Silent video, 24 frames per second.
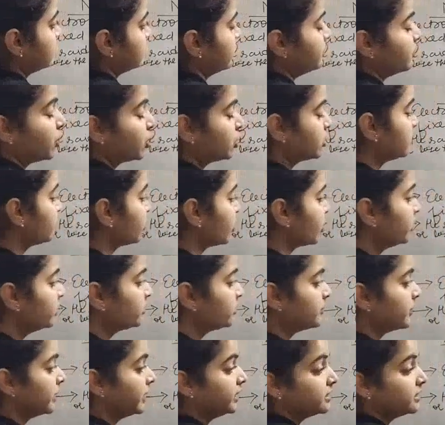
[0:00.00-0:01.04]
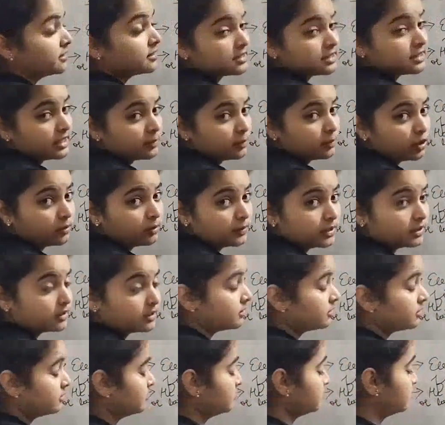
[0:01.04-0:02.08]
important point, remaining in the same orbit.
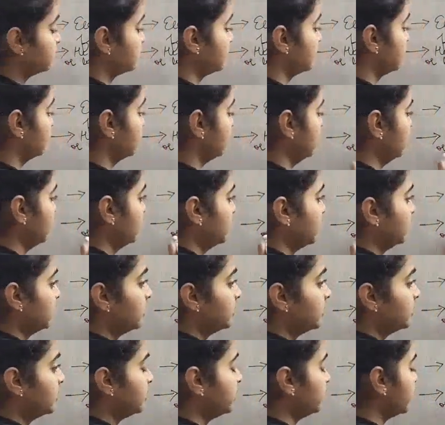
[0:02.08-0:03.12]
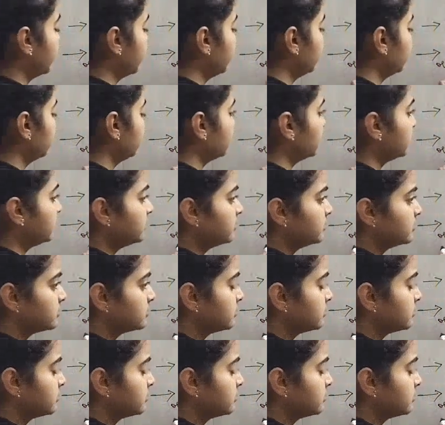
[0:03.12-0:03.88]
Remaining in the